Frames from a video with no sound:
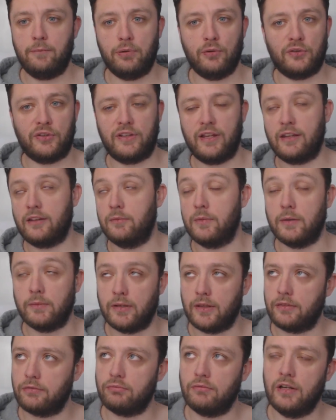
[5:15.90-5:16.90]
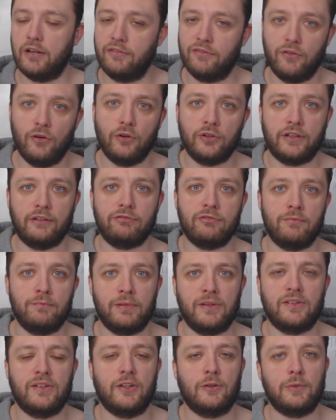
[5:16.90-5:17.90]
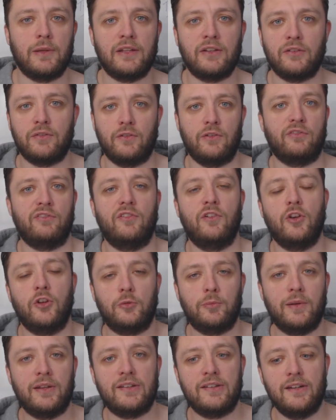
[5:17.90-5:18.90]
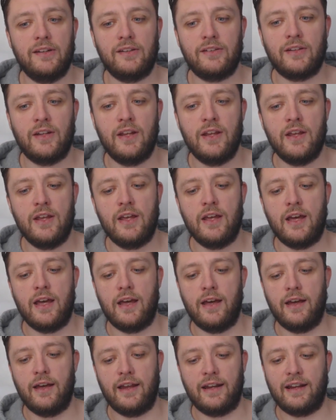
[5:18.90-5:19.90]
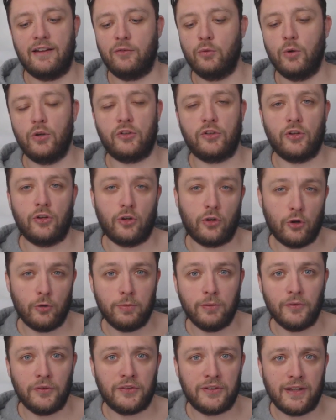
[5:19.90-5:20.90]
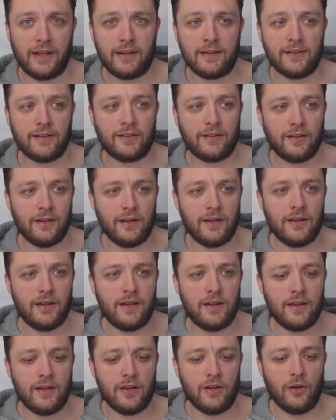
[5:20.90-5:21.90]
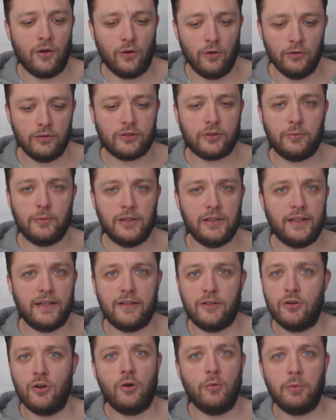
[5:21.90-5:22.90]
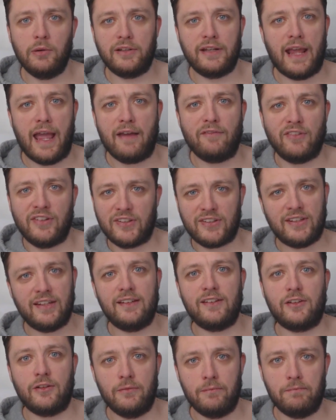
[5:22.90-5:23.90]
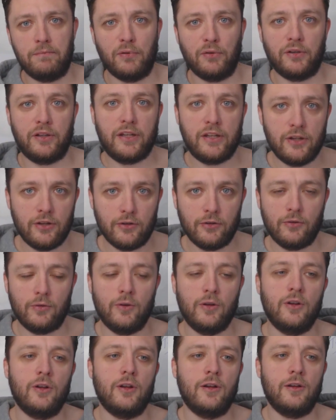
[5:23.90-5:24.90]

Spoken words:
put together maybe 3 or 4 different business plans for the first business, and I've worked on a couple since. Ultimately, nobody ever sees them but you.